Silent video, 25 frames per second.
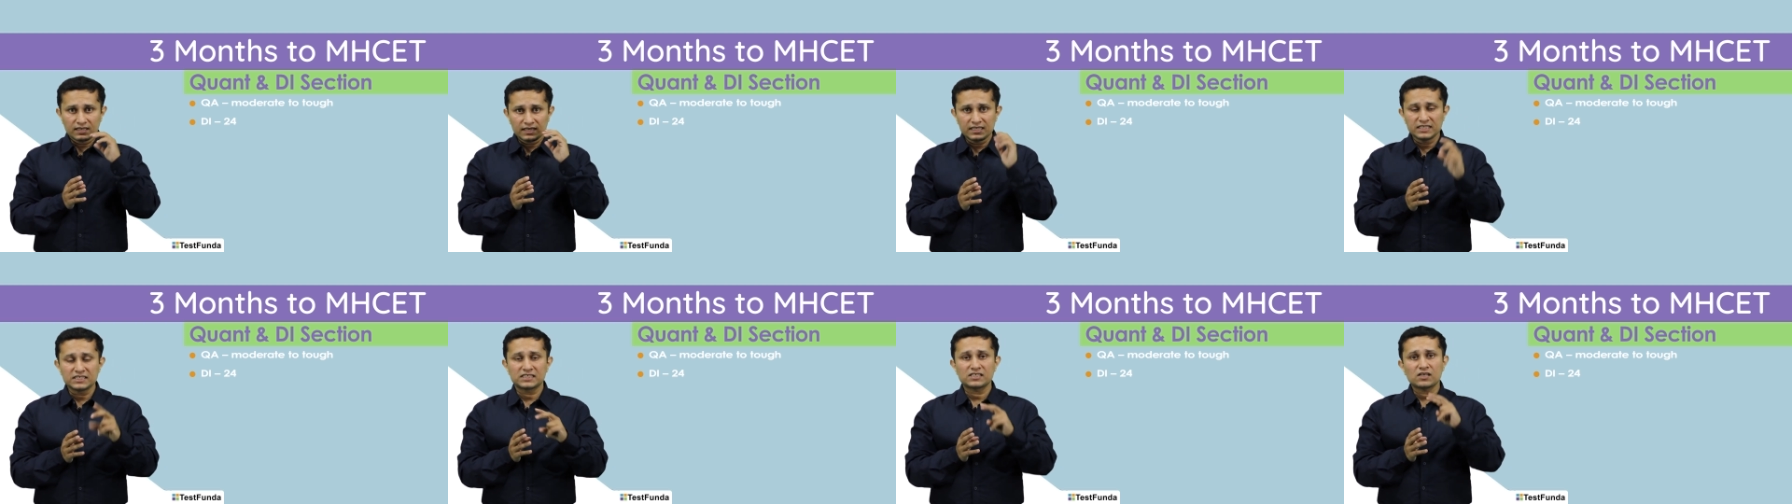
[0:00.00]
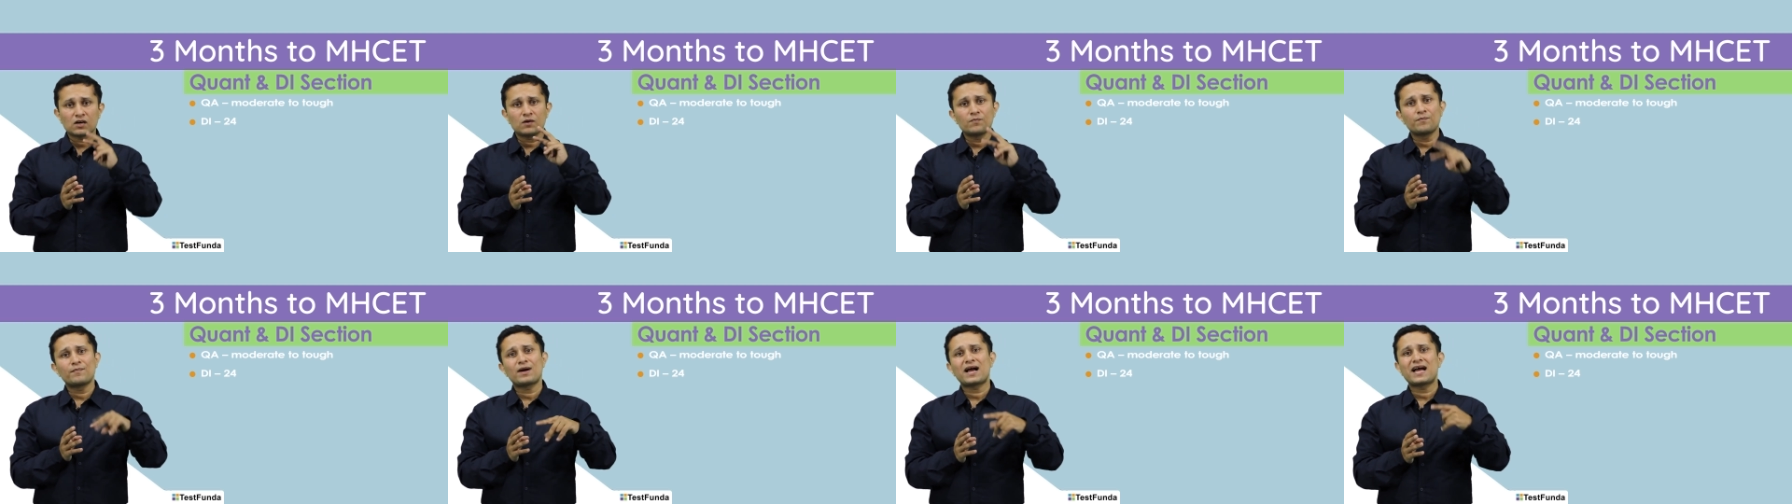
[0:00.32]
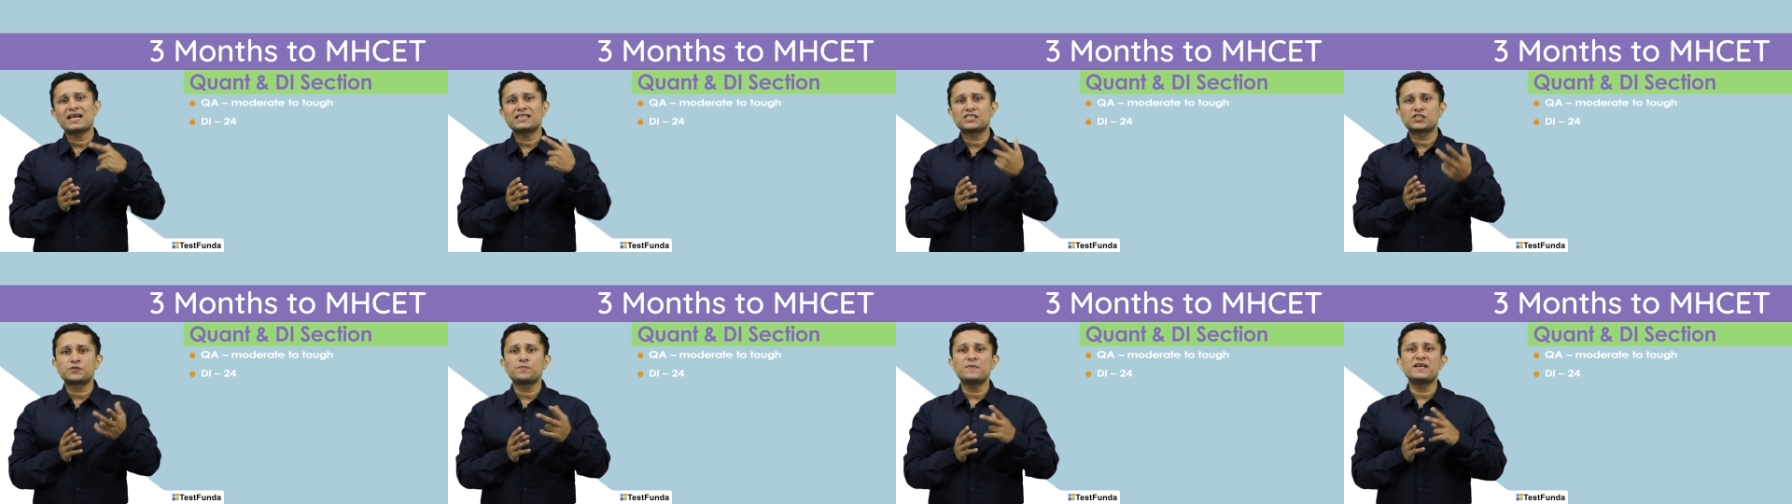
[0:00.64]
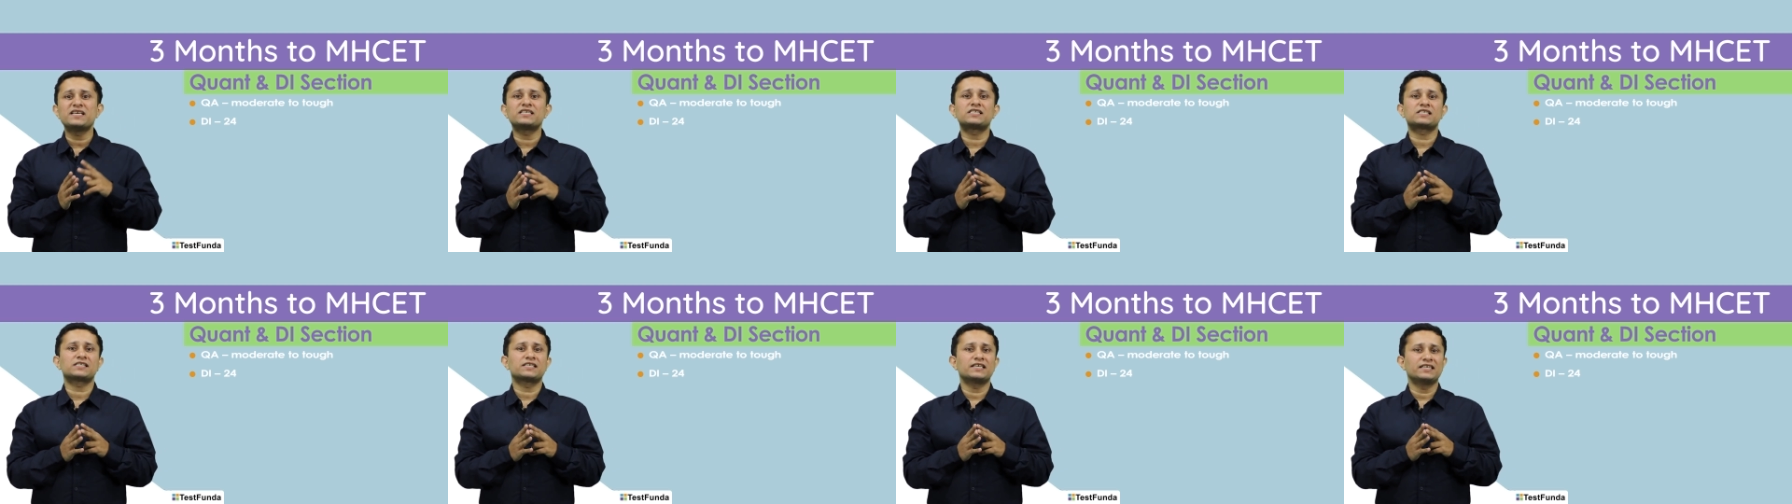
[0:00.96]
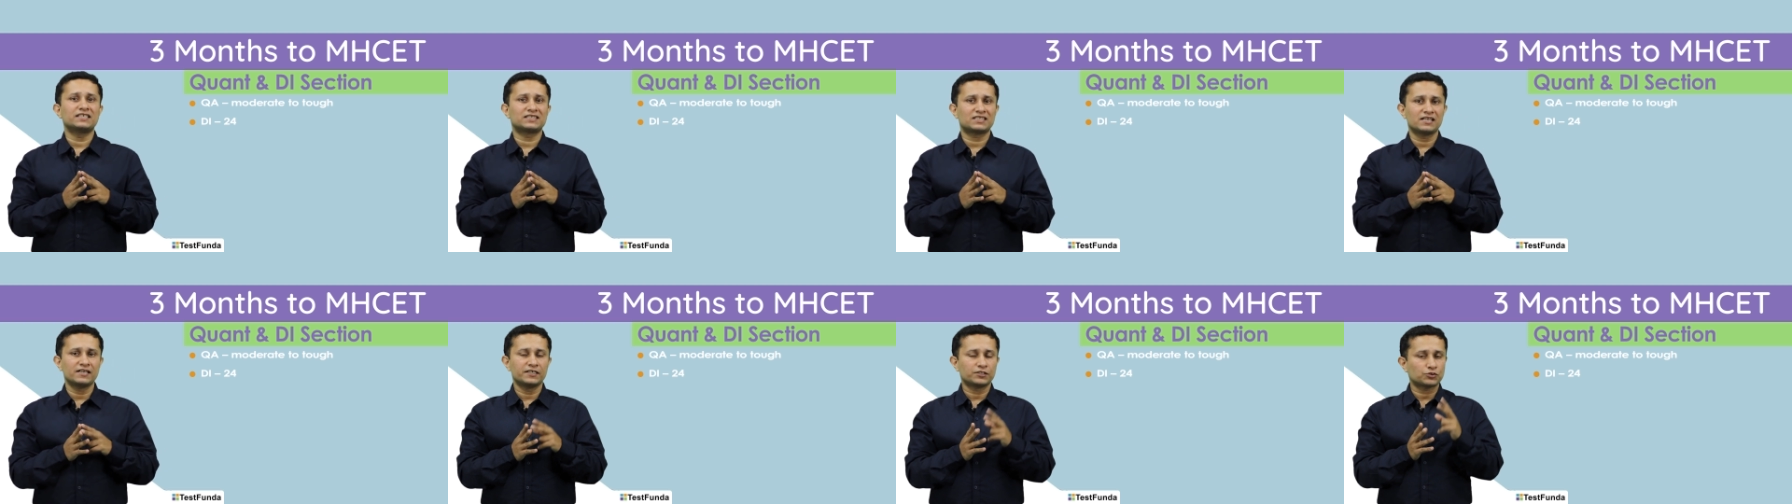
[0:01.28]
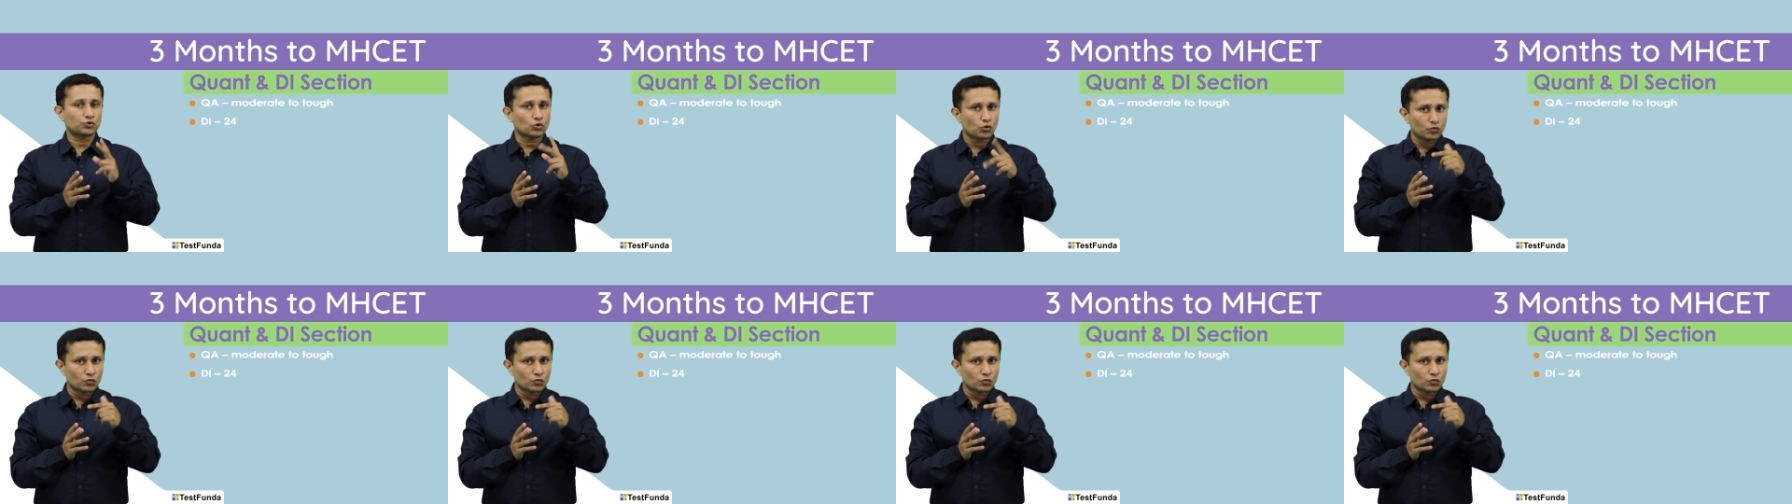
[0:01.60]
is a maths based caselet.